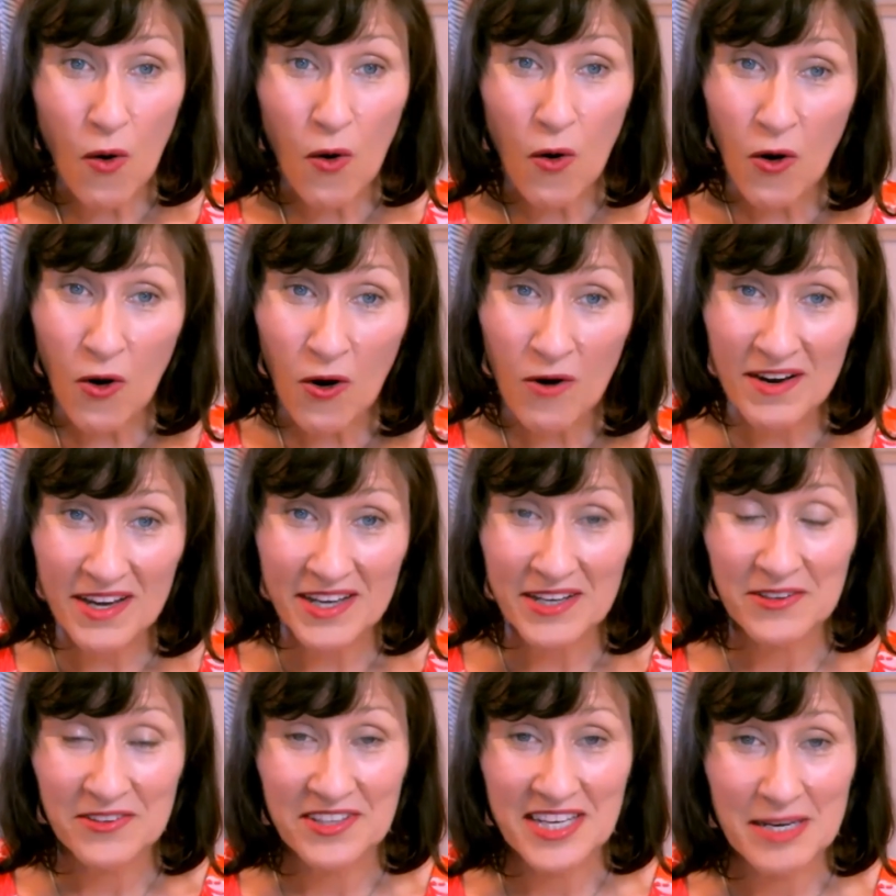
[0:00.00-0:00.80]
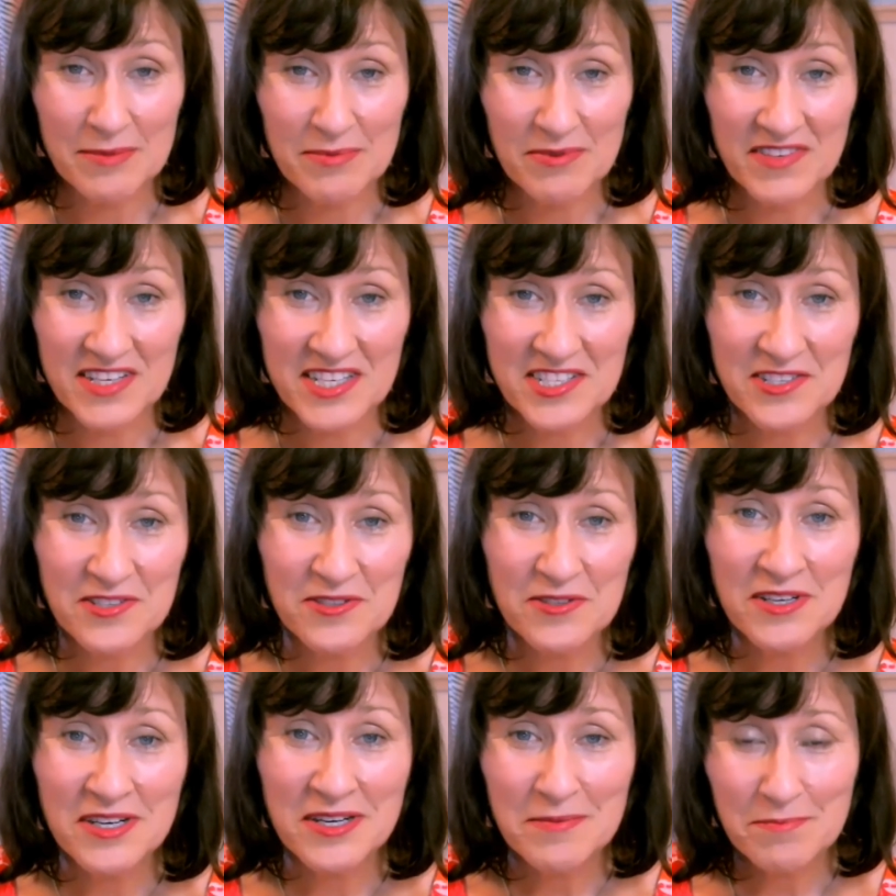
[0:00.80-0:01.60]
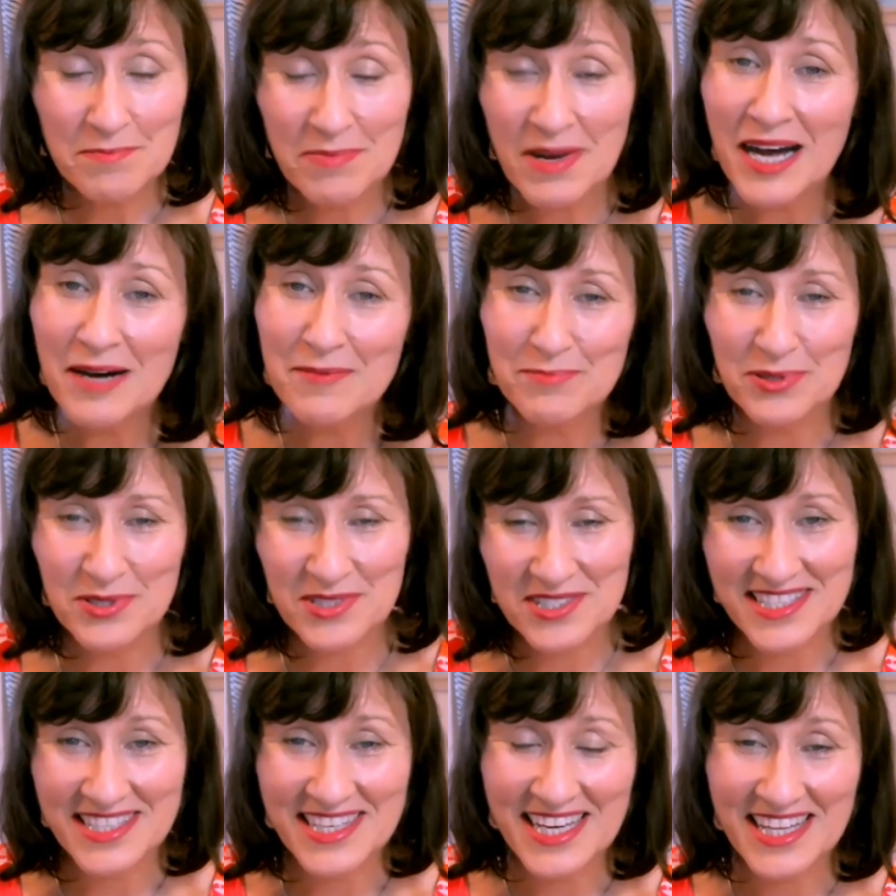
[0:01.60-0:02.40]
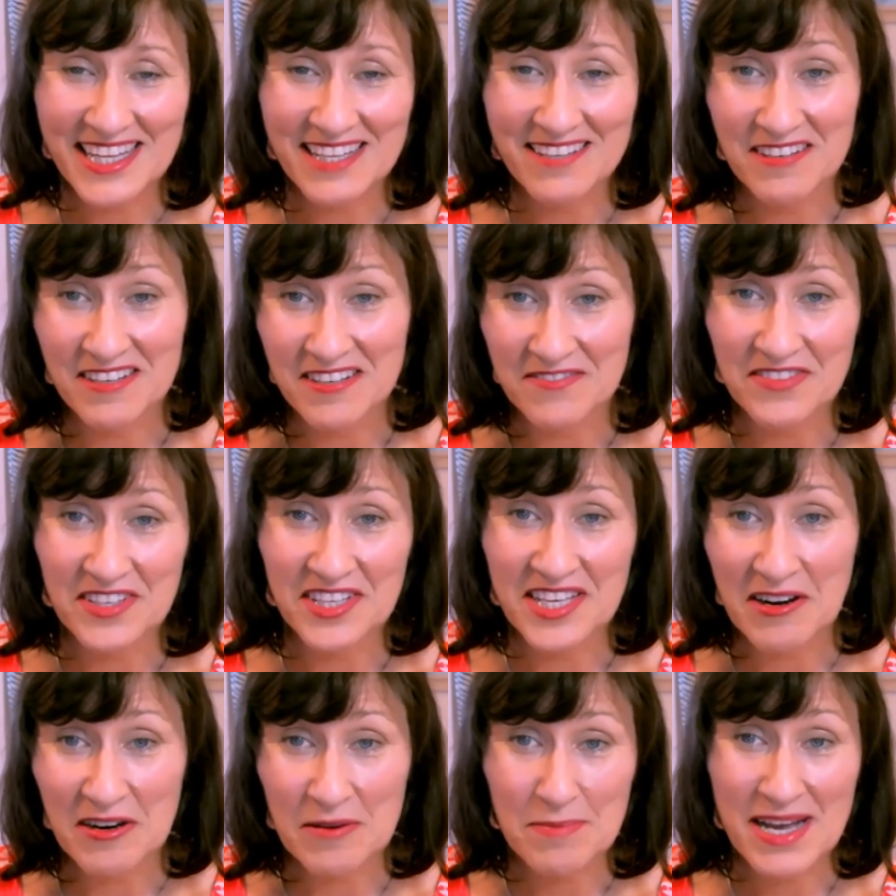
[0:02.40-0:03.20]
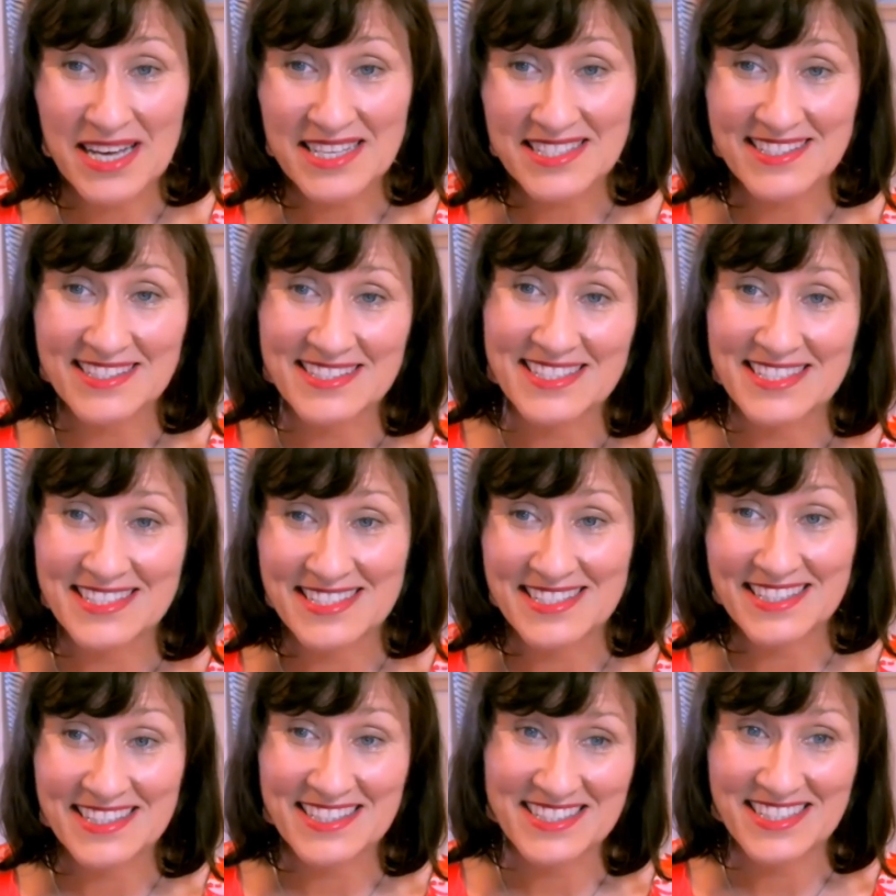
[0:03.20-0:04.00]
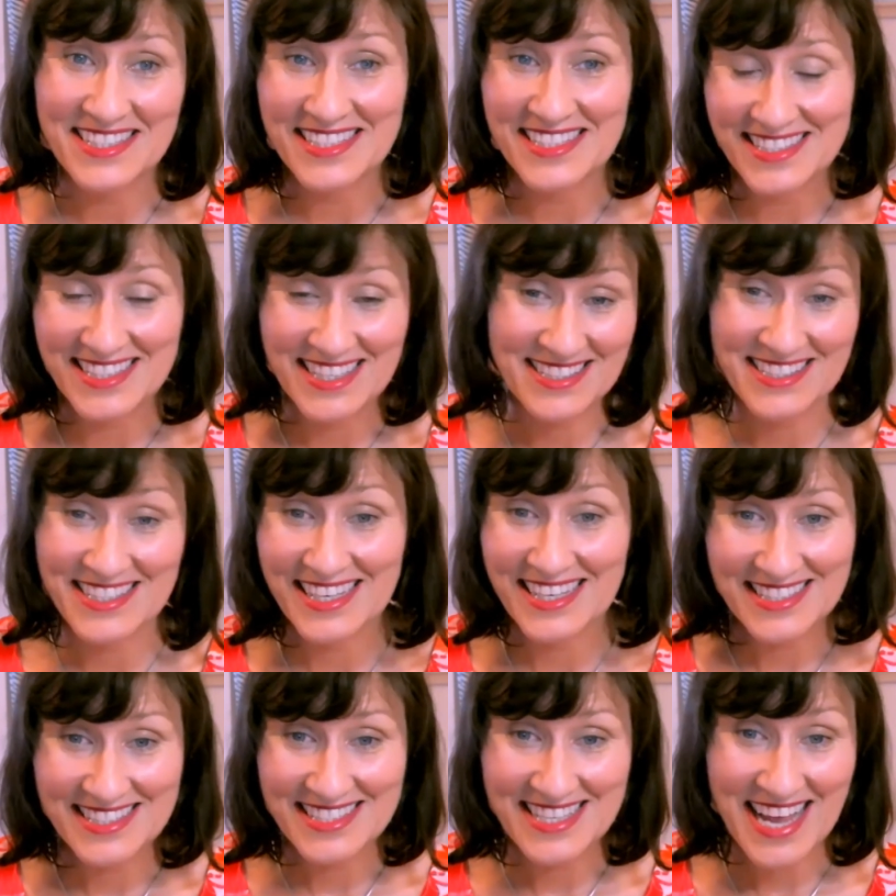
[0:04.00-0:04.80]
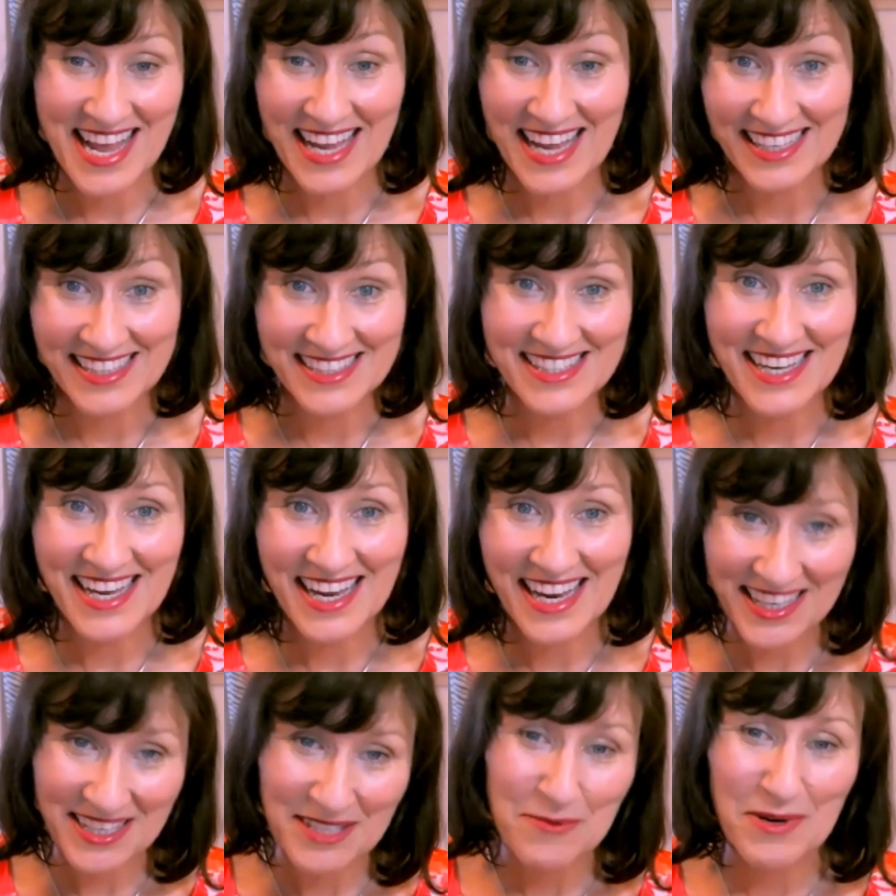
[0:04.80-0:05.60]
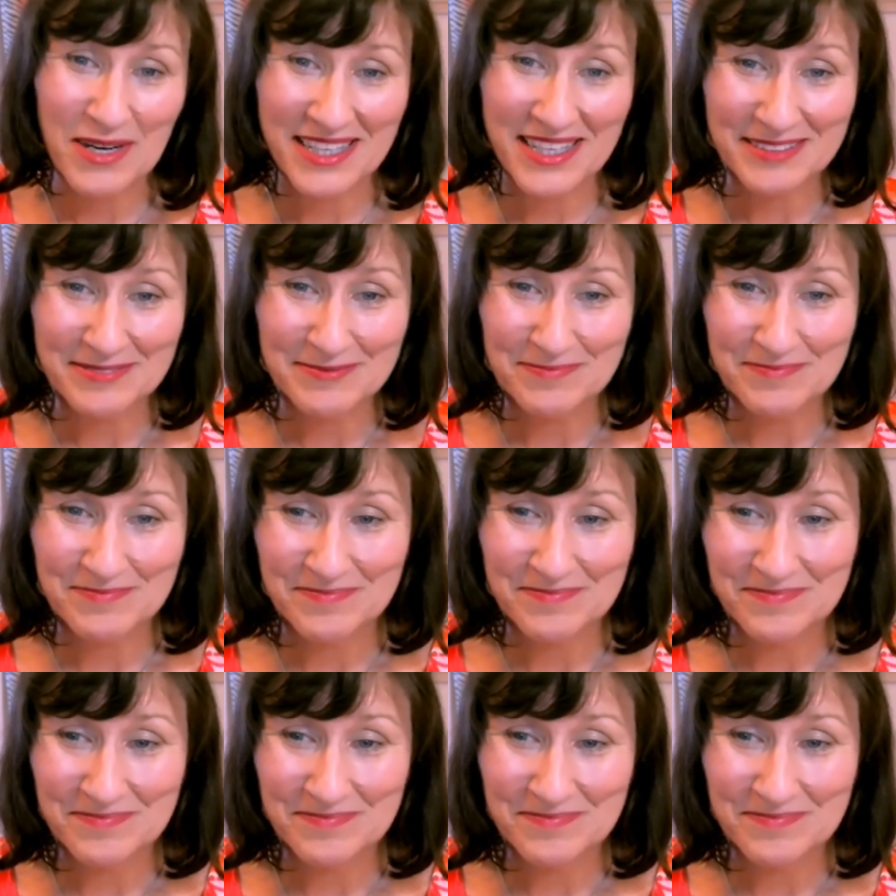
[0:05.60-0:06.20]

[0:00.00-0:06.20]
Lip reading: or a healthcare professional, but puts together a video about statistics she doesn't understand anyway.